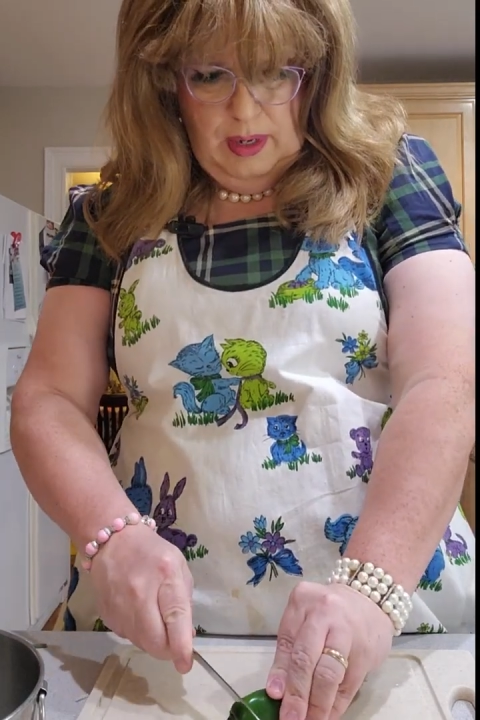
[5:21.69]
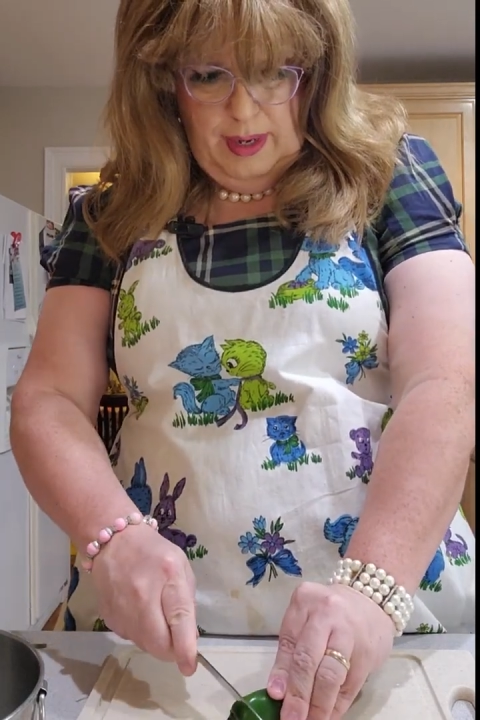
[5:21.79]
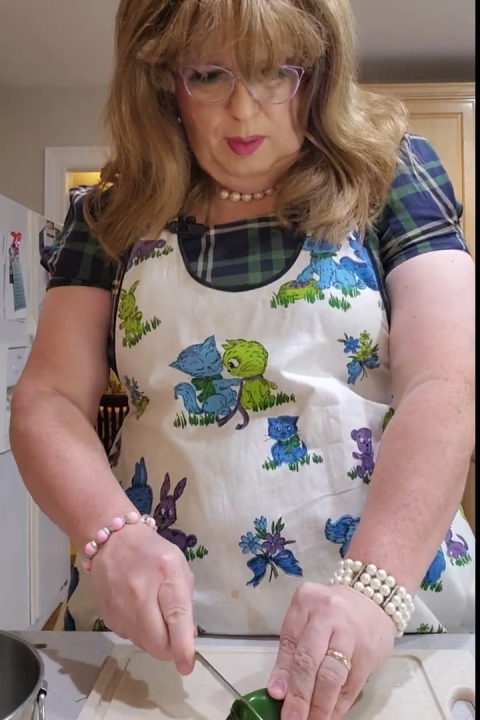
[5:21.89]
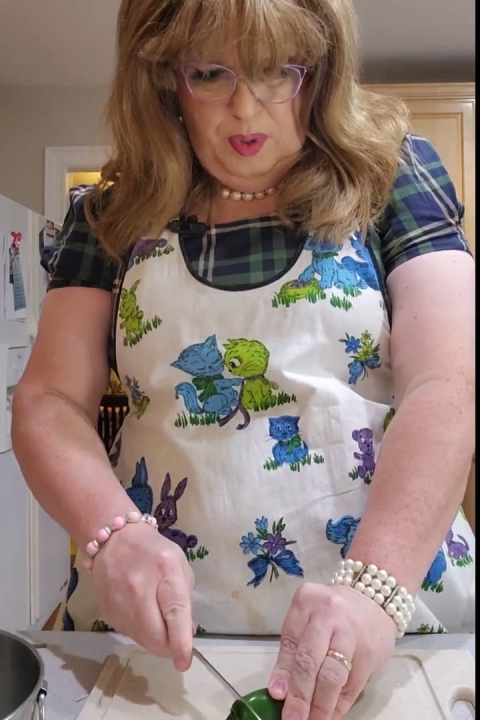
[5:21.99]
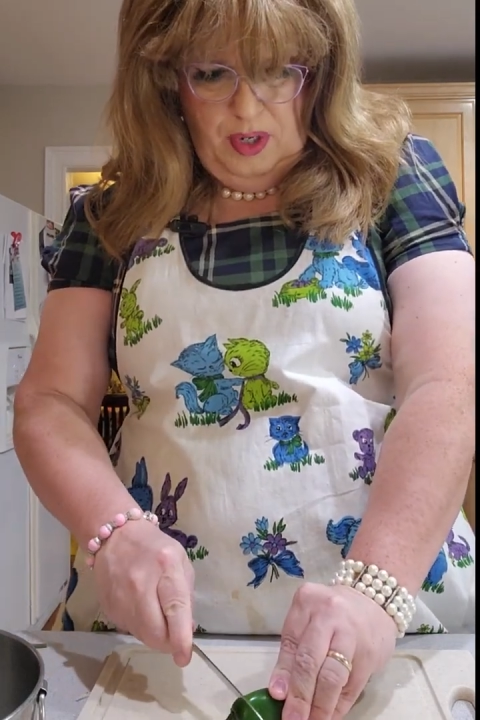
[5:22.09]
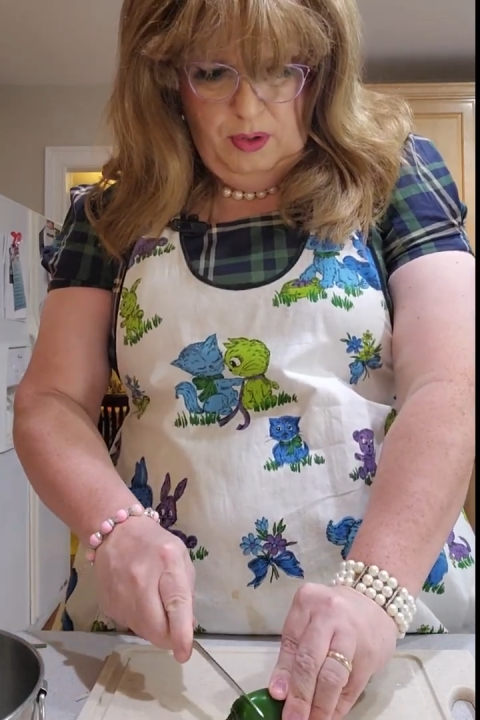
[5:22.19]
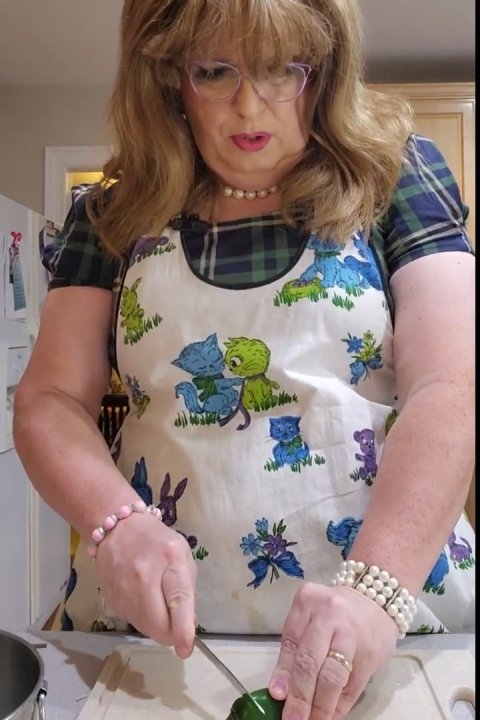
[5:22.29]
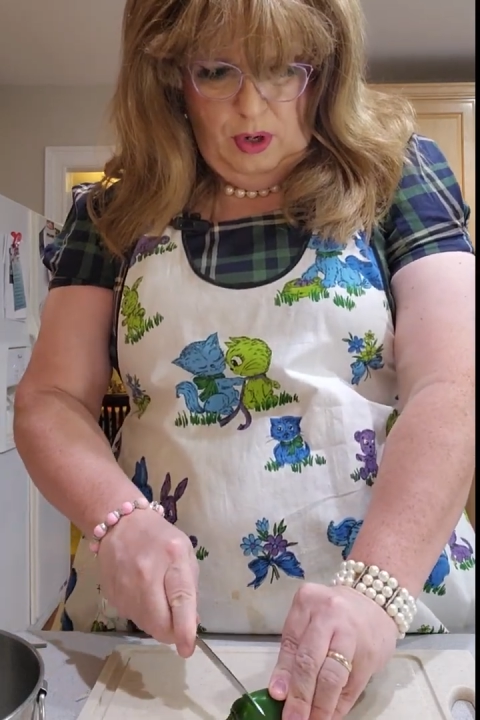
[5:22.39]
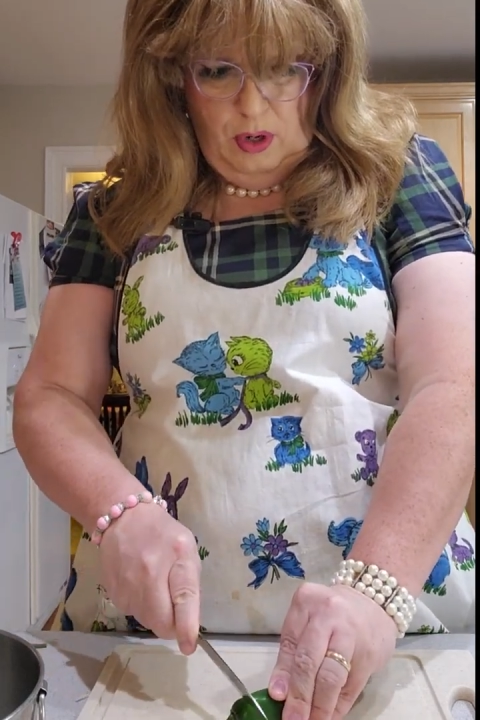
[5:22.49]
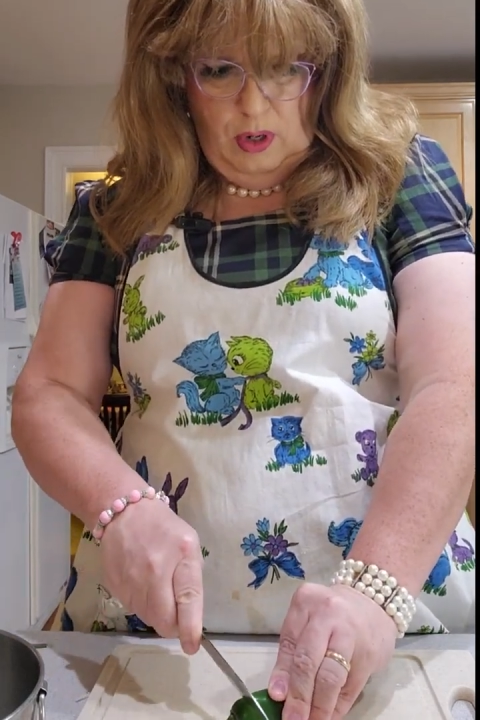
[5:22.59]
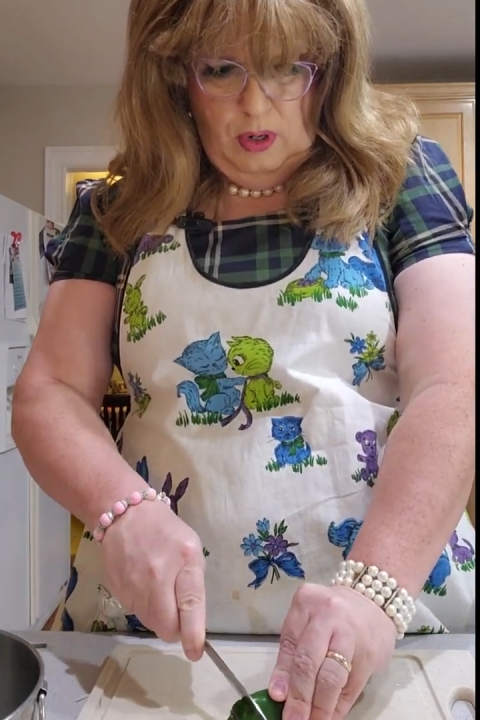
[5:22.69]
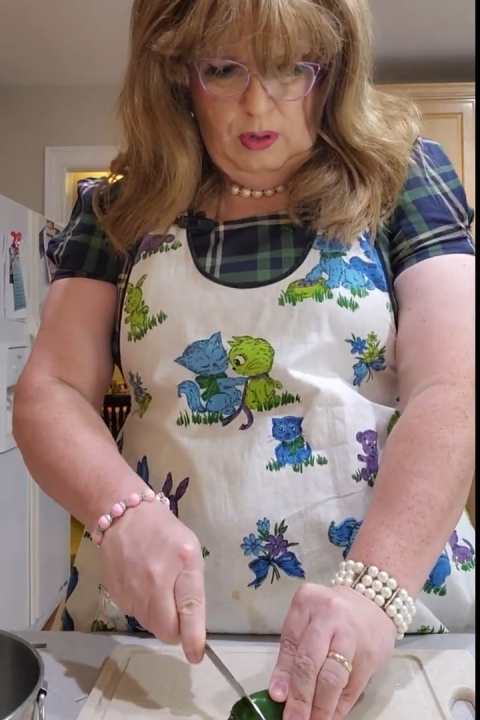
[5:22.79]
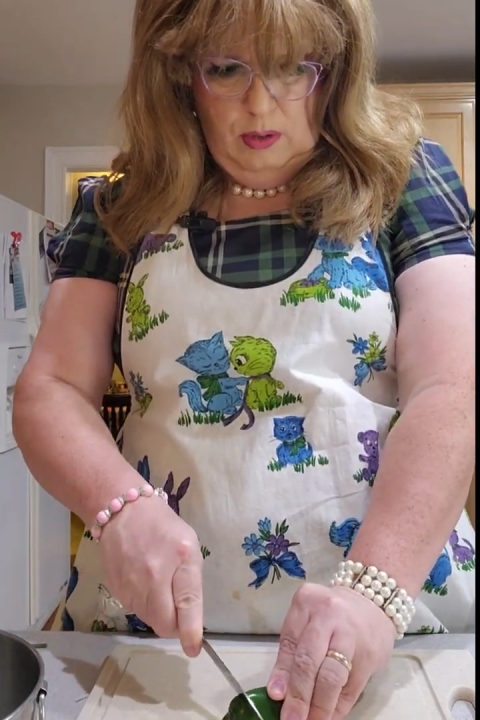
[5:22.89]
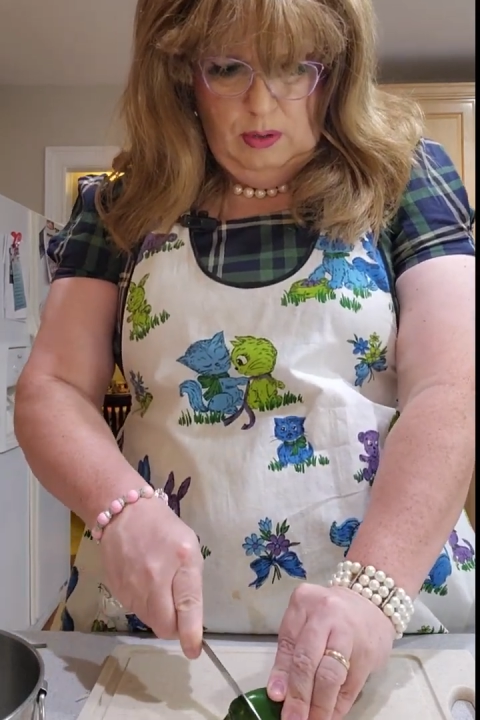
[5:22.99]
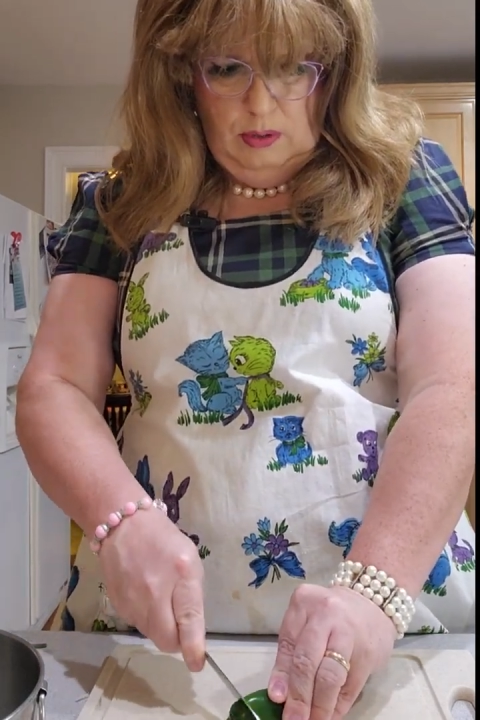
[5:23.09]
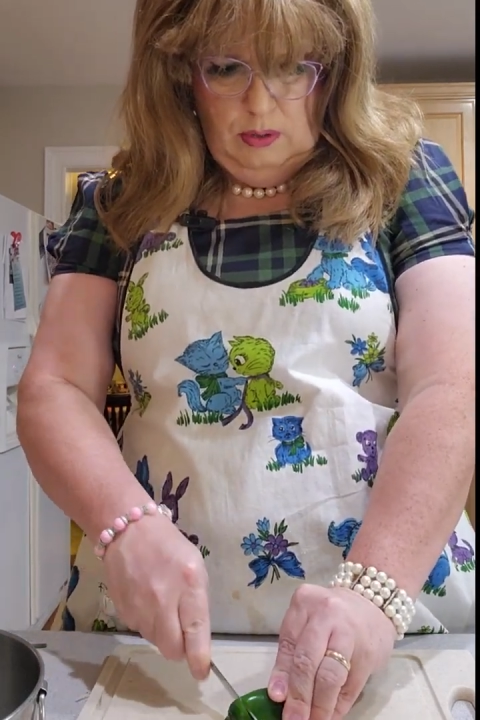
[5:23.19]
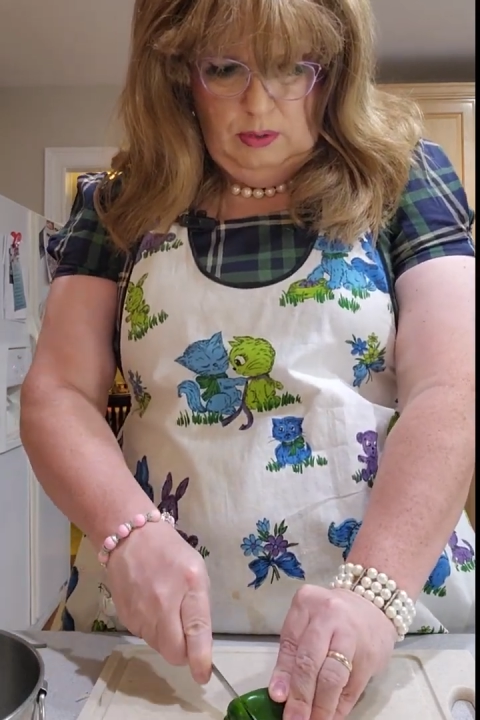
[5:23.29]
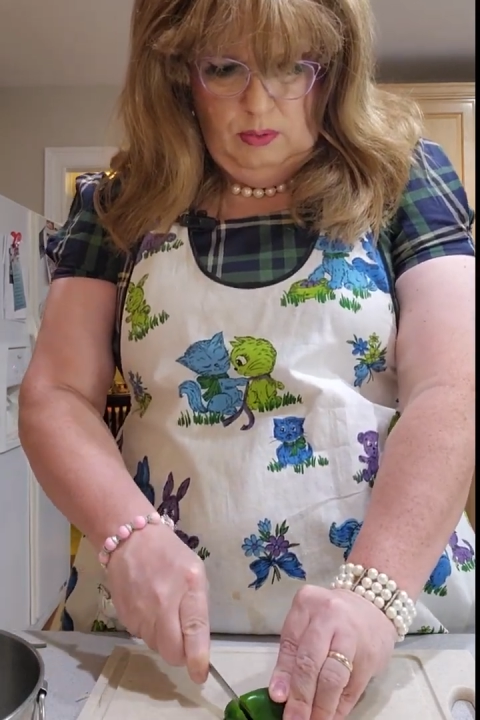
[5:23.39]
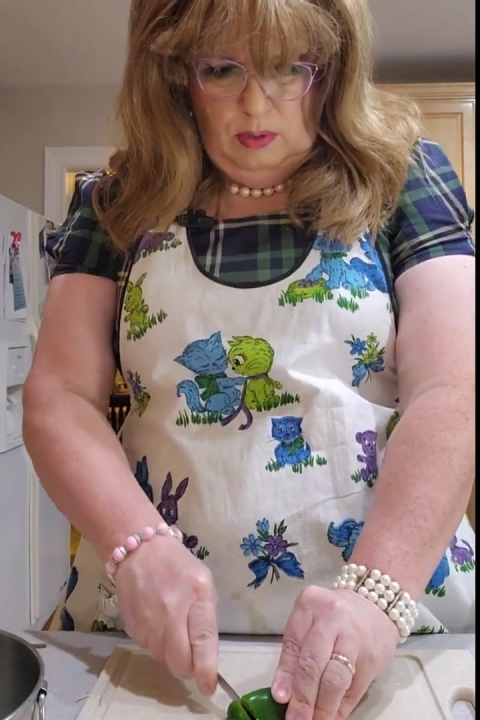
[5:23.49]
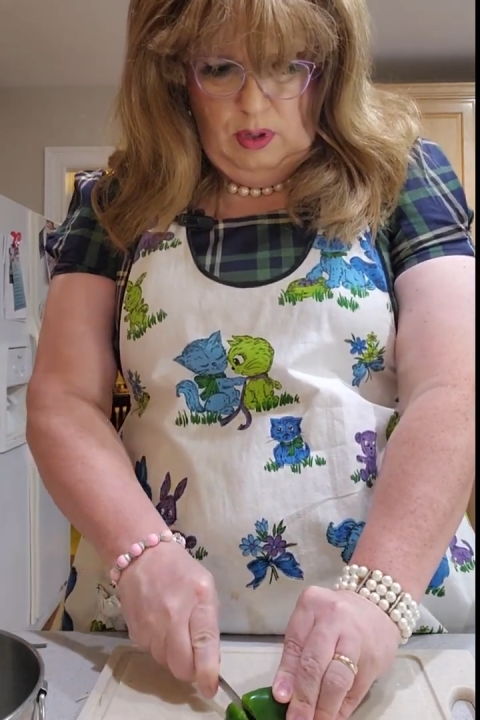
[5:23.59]
Jalapenos are,
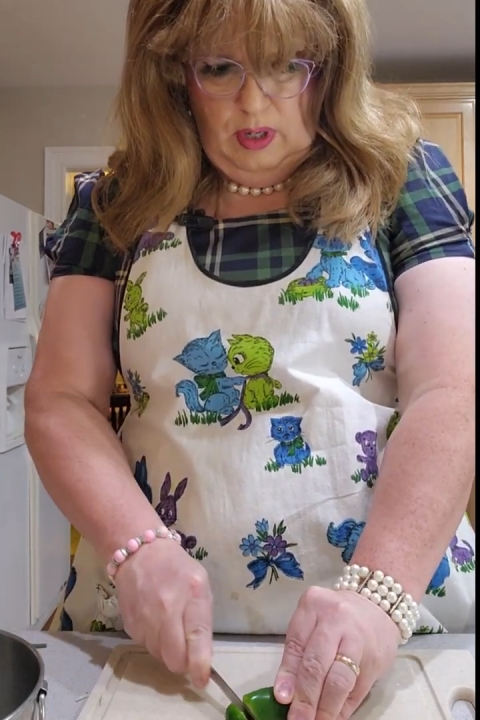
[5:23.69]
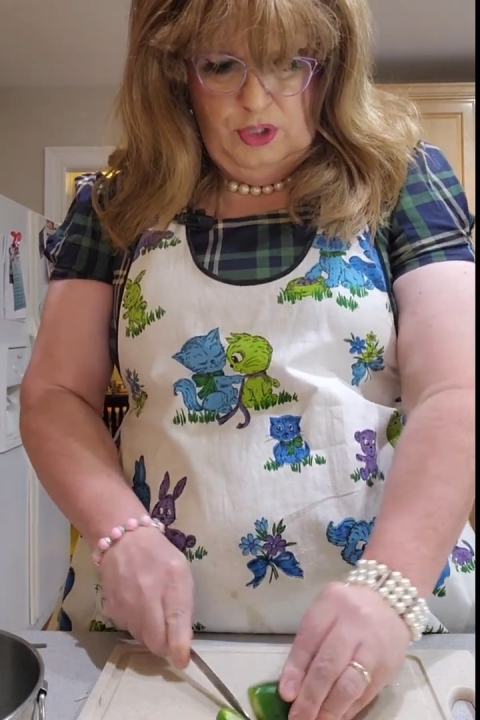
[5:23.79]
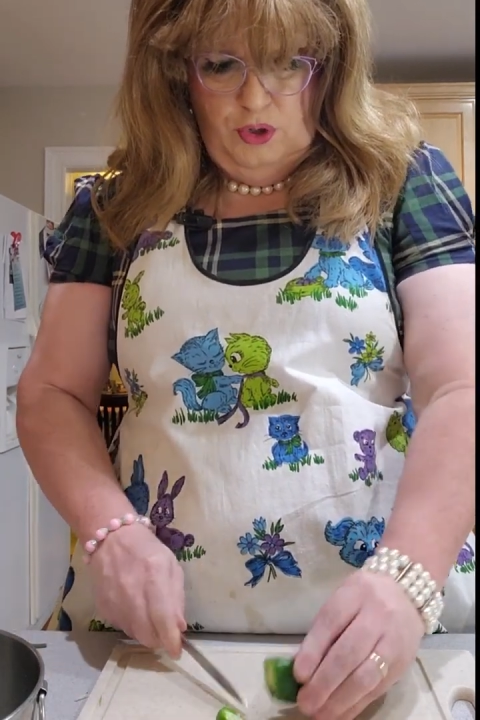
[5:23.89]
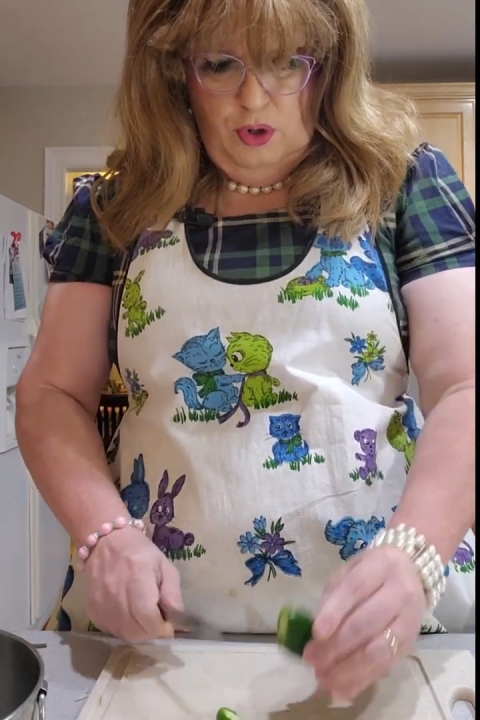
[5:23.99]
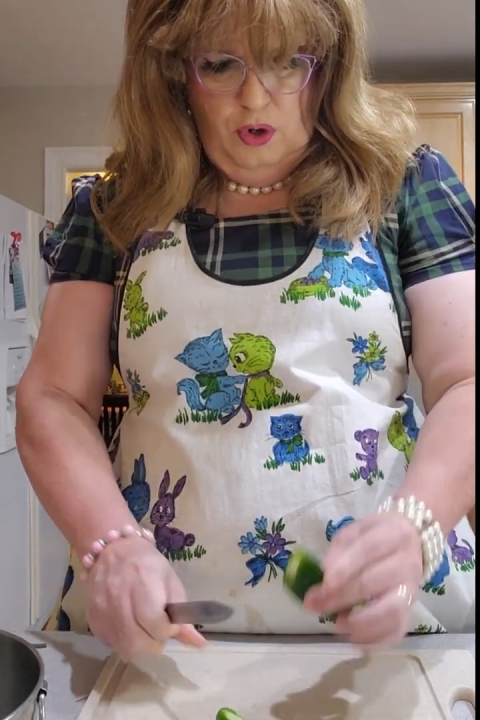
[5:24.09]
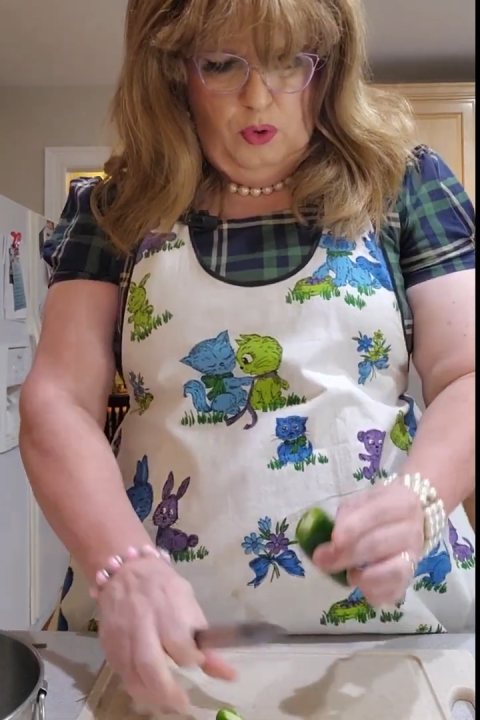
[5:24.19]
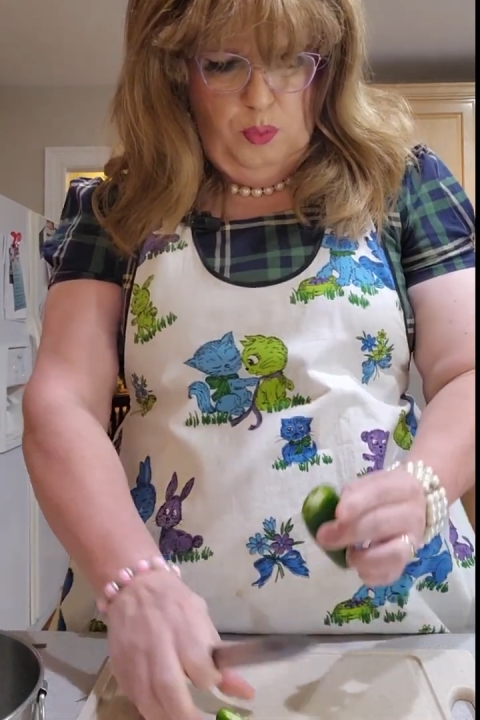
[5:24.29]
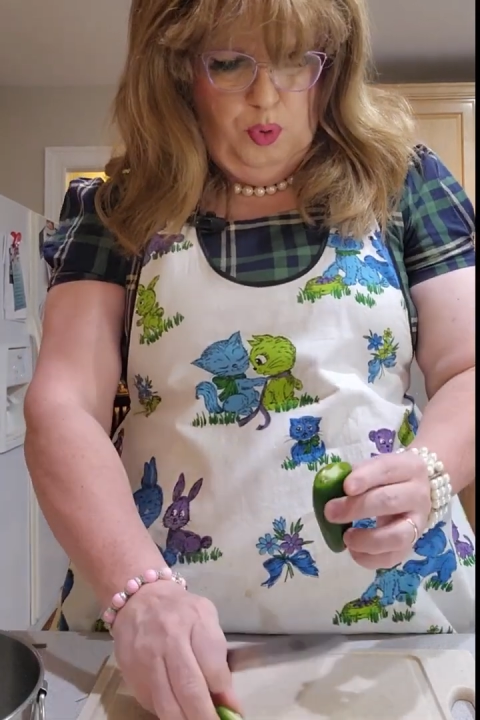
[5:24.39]
as you know,